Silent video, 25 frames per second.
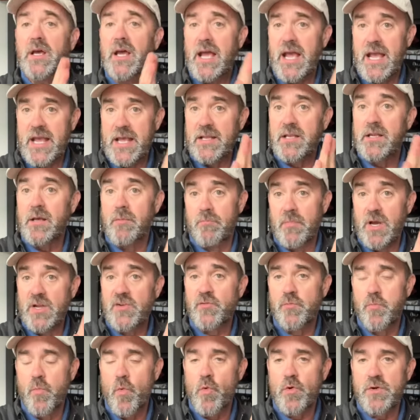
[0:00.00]
and
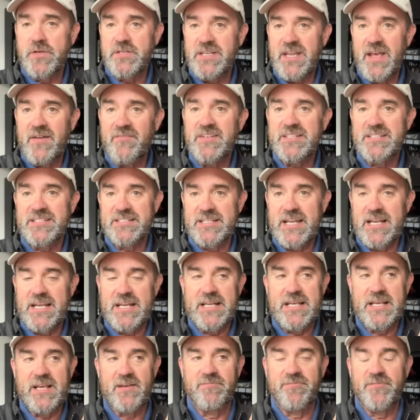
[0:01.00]
much more
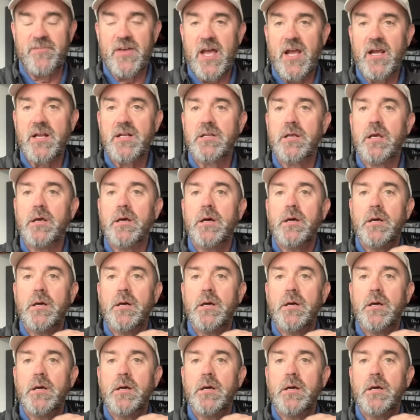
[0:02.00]
devastating effect